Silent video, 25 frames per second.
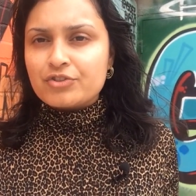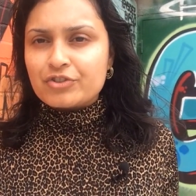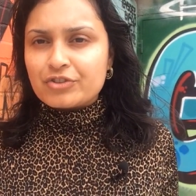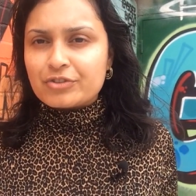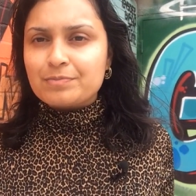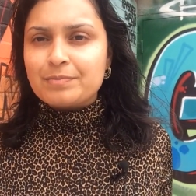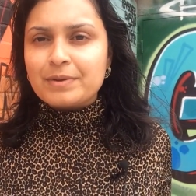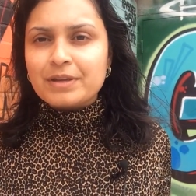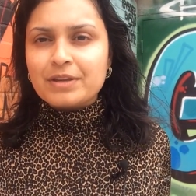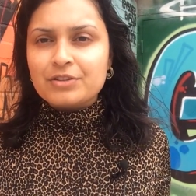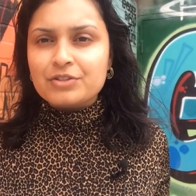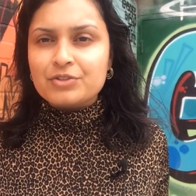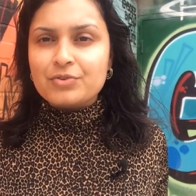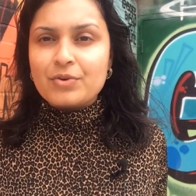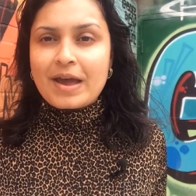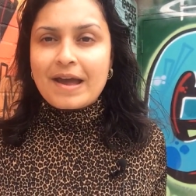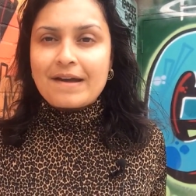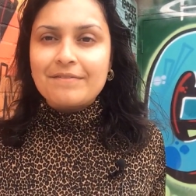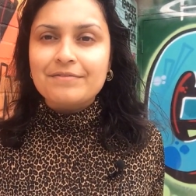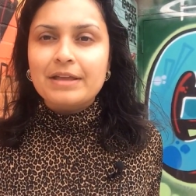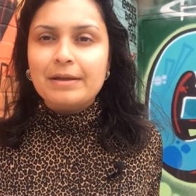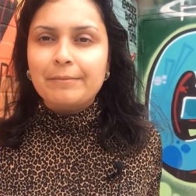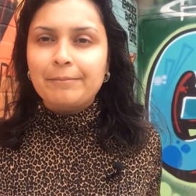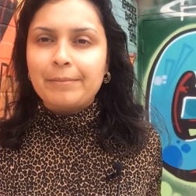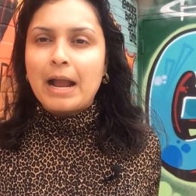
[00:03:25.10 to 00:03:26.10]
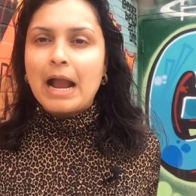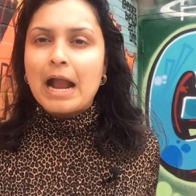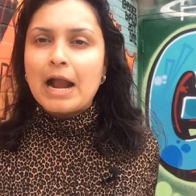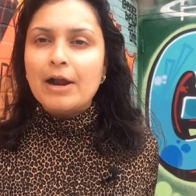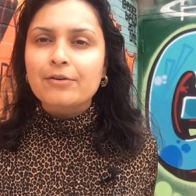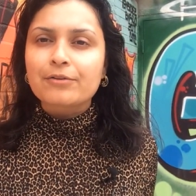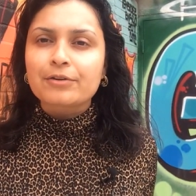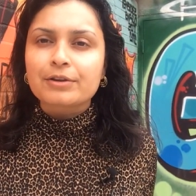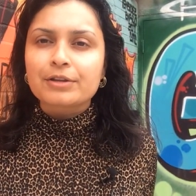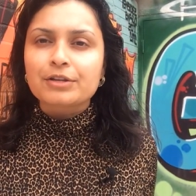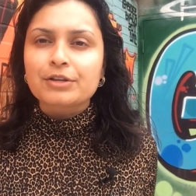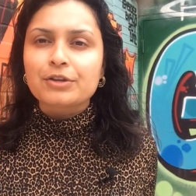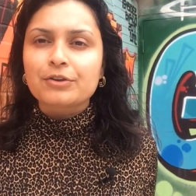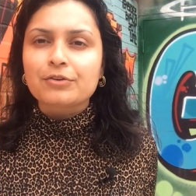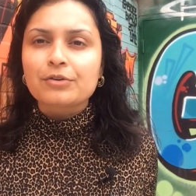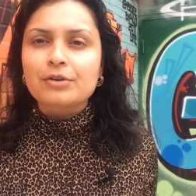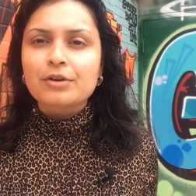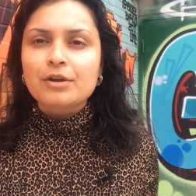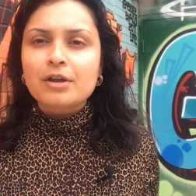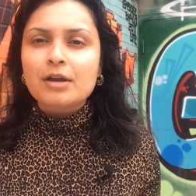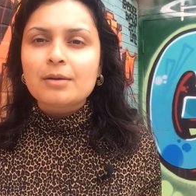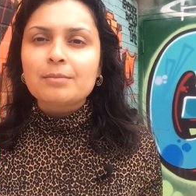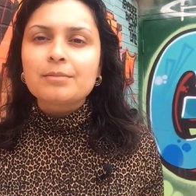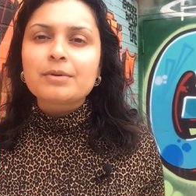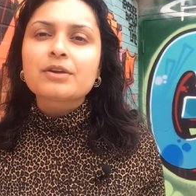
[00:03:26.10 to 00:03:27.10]
just because you have that power in you.
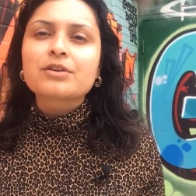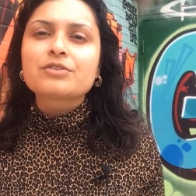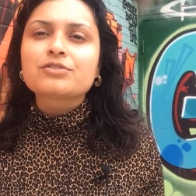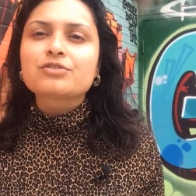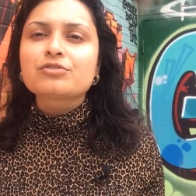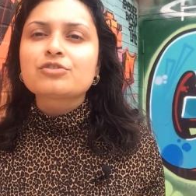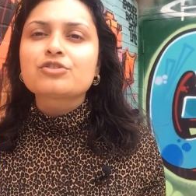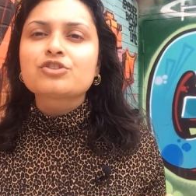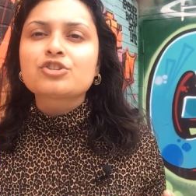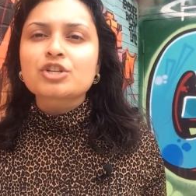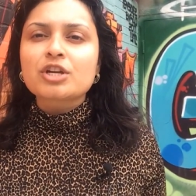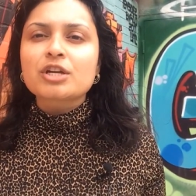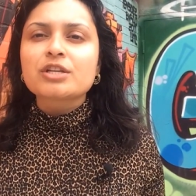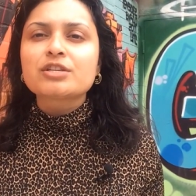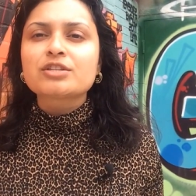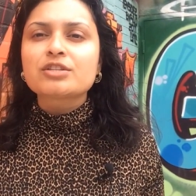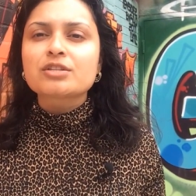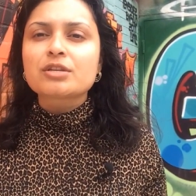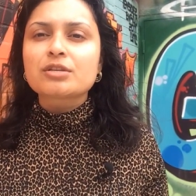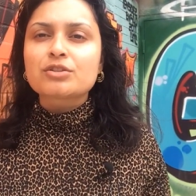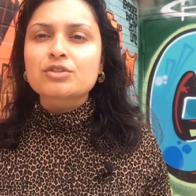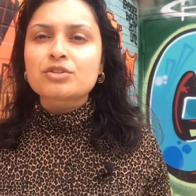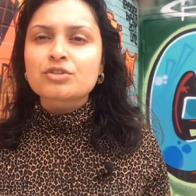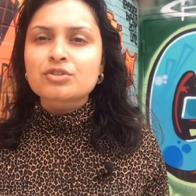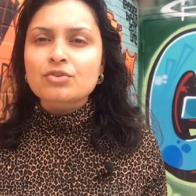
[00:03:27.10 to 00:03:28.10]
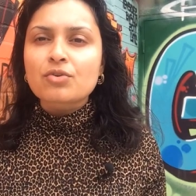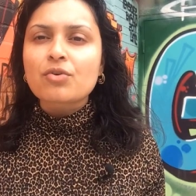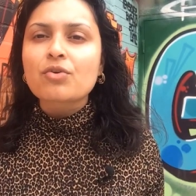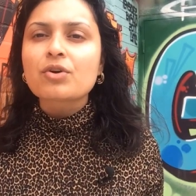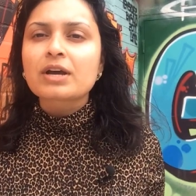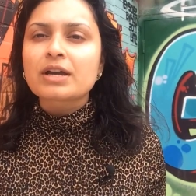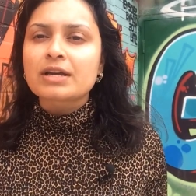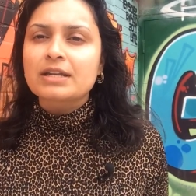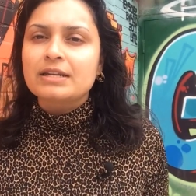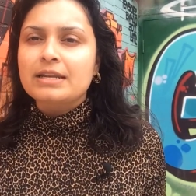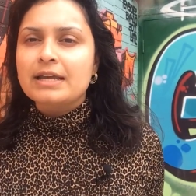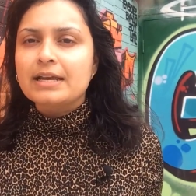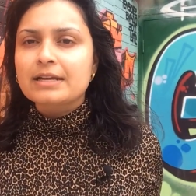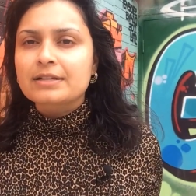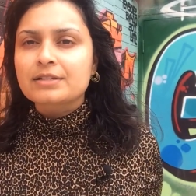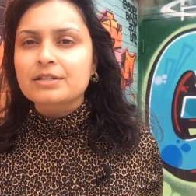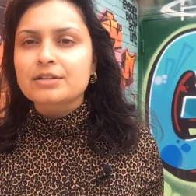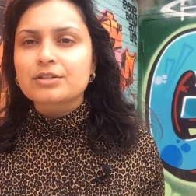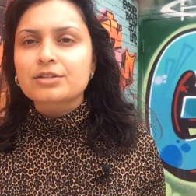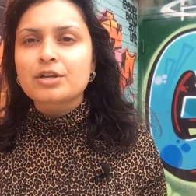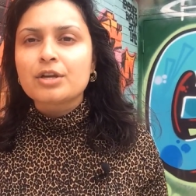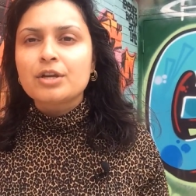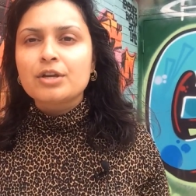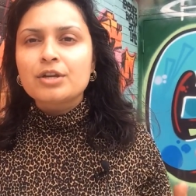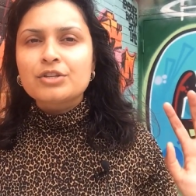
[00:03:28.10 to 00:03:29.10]
Because you're just so
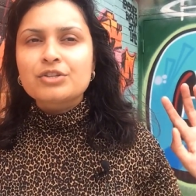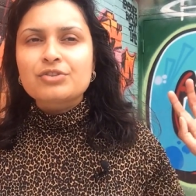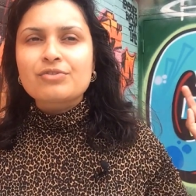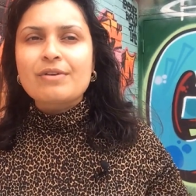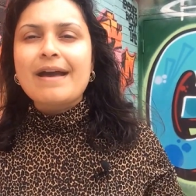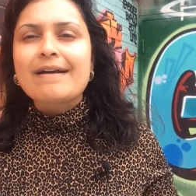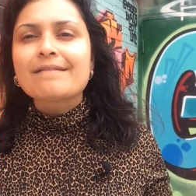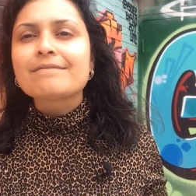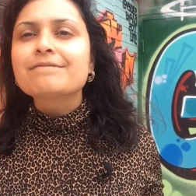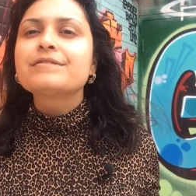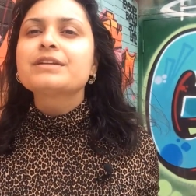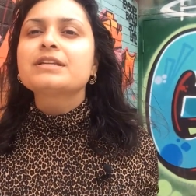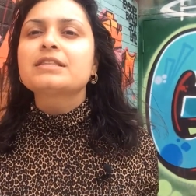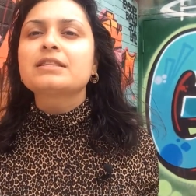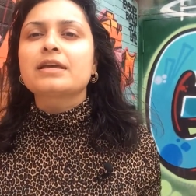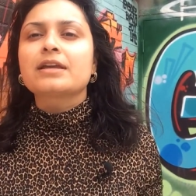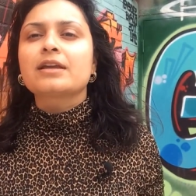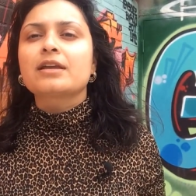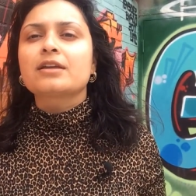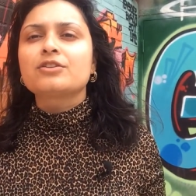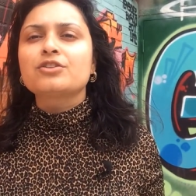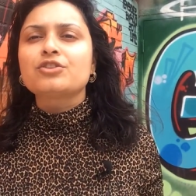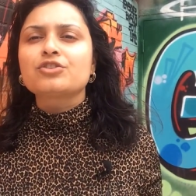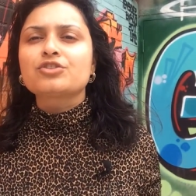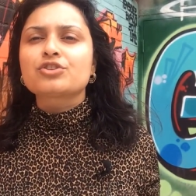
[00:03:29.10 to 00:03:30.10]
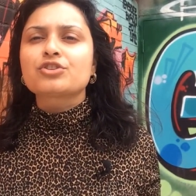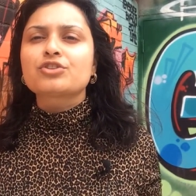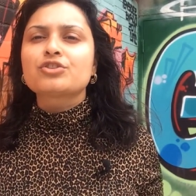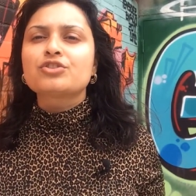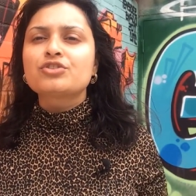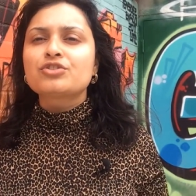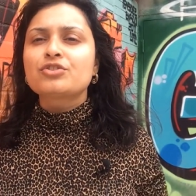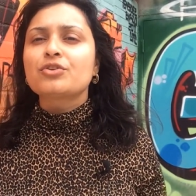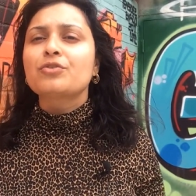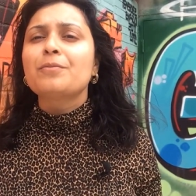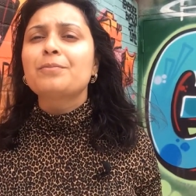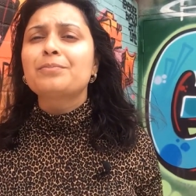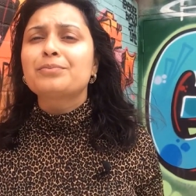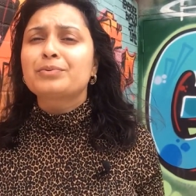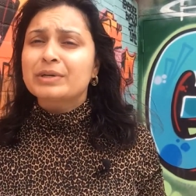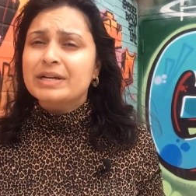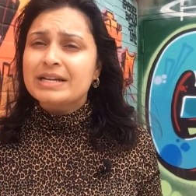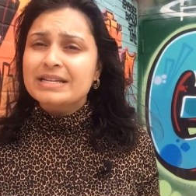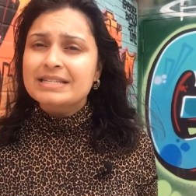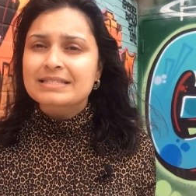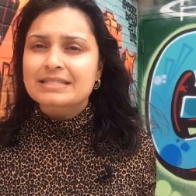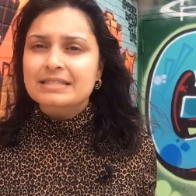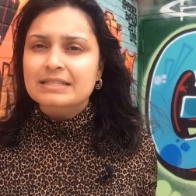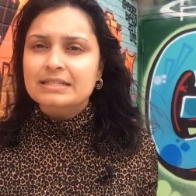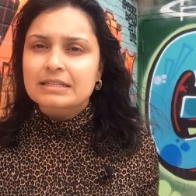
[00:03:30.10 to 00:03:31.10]
connected to everything, and you're just so
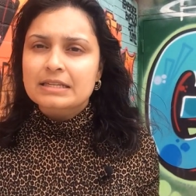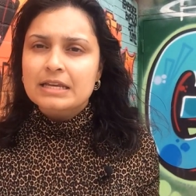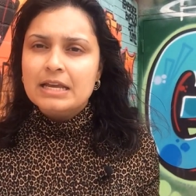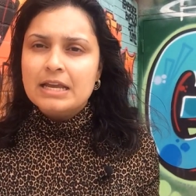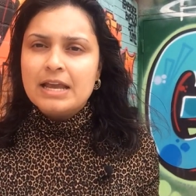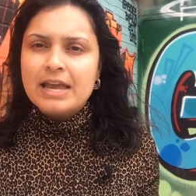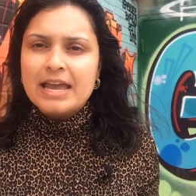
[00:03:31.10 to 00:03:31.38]
present